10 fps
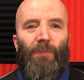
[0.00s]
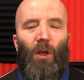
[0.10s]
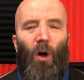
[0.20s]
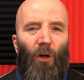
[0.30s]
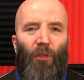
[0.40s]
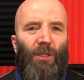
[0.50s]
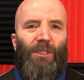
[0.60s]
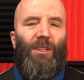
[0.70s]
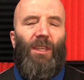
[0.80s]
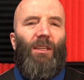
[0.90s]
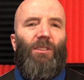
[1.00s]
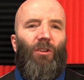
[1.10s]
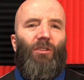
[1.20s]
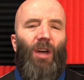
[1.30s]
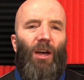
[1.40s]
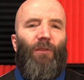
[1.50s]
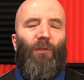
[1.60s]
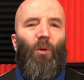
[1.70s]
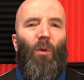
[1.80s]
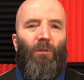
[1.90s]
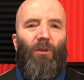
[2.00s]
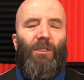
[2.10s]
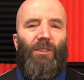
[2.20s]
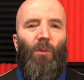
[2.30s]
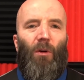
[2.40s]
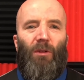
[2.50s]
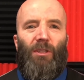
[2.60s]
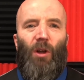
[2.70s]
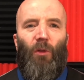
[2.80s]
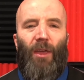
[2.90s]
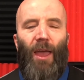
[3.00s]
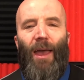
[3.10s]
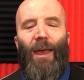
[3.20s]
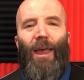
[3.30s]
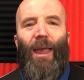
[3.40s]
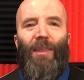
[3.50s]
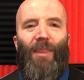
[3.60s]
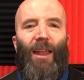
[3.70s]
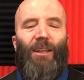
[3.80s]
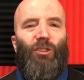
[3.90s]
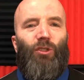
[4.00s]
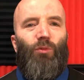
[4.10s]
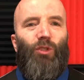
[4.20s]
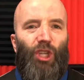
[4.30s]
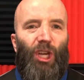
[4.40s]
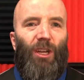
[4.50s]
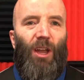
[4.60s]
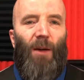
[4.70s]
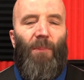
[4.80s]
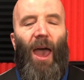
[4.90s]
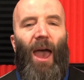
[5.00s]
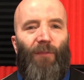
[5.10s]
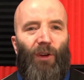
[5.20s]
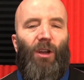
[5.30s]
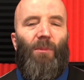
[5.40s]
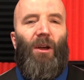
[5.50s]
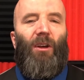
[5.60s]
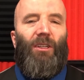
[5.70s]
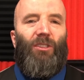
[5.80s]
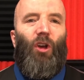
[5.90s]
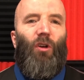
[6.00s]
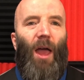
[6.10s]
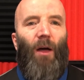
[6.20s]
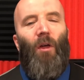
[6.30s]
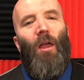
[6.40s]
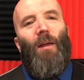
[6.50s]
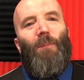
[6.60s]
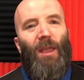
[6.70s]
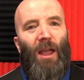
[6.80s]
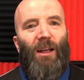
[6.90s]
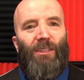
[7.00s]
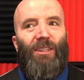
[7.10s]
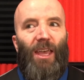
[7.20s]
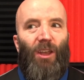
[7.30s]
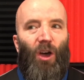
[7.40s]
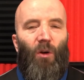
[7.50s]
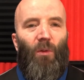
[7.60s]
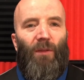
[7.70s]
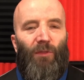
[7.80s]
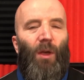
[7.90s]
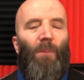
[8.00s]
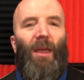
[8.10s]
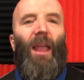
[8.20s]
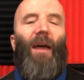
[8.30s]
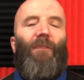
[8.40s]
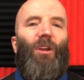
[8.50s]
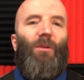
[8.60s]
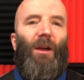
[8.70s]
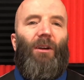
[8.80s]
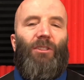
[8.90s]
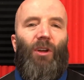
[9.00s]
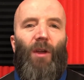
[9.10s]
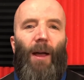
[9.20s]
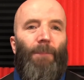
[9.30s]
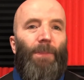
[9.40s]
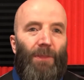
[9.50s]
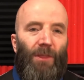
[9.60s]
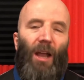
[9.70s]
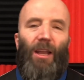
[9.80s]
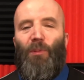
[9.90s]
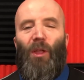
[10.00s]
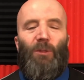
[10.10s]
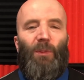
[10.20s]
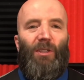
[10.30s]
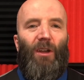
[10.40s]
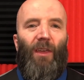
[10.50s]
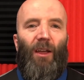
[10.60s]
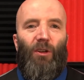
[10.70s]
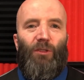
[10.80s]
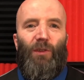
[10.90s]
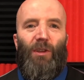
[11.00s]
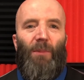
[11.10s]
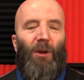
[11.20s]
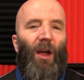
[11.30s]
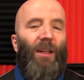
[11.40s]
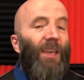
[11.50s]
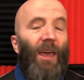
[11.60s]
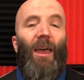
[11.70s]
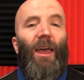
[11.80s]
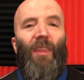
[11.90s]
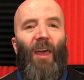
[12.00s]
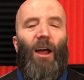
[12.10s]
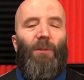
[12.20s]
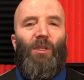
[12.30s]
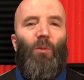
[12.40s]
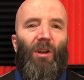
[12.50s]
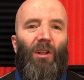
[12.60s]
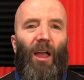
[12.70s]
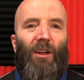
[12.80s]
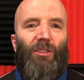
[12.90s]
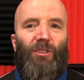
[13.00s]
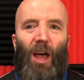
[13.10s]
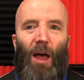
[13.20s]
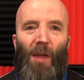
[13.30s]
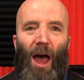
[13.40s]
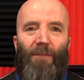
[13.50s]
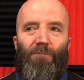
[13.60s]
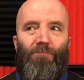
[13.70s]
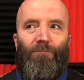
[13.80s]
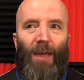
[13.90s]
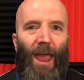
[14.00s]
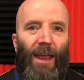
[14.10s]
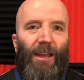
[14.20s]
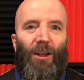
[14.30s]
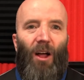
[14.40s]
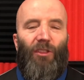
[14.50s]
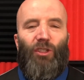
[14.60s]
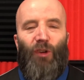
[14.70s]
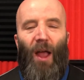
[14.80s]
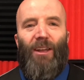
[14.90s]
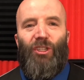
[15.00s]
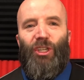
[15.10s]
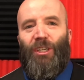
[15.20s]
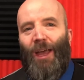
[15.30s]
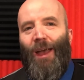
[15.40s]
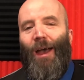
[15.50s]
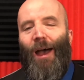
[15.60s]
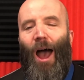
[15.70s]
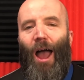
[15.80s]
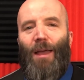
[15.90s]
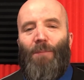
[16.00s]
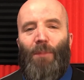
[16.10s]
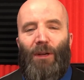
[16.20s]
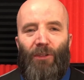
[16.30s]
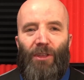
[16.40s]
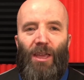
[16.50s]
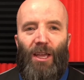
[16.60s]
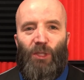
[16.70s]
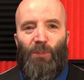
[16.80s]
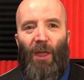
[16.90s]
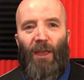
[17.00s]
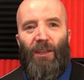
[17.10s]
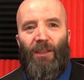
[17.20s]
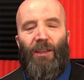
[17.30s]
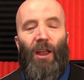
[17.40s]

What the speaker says: All these things are done for one reason and one reason only, and that is to gin up African-American turnout, because they know if you get big African-American turnout, 90+% of that goes for Democrats, and that helps them win elections. I'm not hating on the strategy, I am merely explaining it.